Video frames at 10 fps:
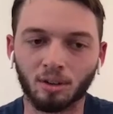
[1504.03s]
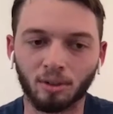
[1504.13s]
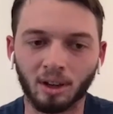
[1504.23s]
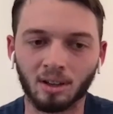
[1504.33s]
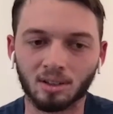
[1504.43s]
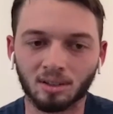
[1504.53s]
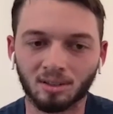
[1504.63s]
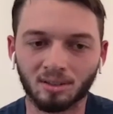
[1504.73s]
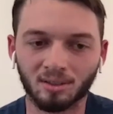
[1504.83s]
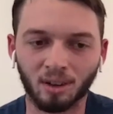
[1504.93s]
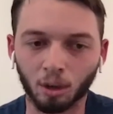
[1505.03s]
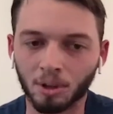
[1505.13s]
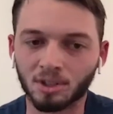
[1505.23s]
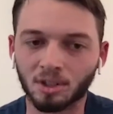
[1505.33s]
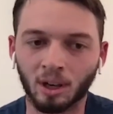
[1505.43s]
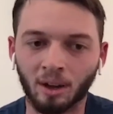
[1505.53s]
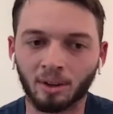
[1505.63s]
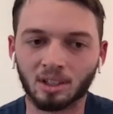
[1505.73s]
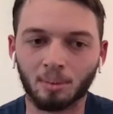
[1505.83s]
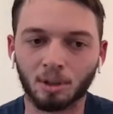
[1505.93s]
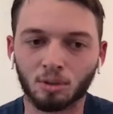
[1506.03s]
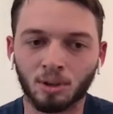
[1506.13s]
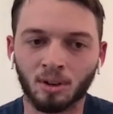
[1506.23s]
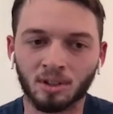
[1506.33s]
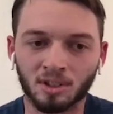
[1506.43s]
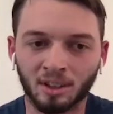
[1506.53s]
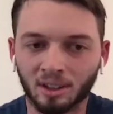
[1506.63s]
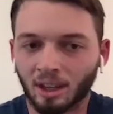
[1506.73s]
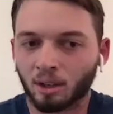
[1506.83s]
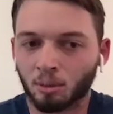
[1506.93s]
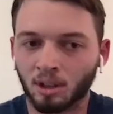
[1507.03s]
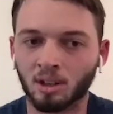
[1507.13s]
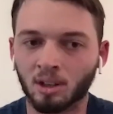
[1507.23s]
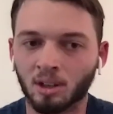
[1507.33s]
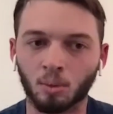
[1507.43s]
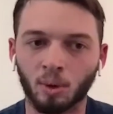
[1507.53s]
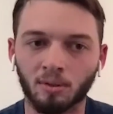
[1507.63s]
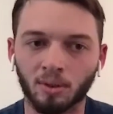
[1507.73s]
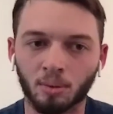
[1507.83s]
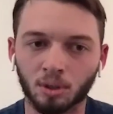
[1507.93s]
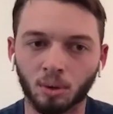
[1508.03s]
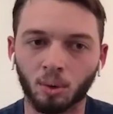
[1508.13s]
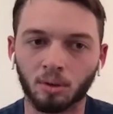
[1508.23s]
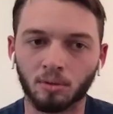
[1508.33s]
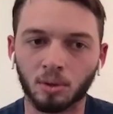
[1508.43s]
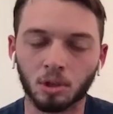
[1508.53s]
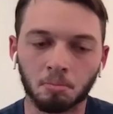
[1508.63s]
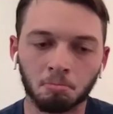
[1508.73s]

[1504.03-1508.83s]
to find augmented reality type experiences, I think that could be an interesting way for them to grow in the future.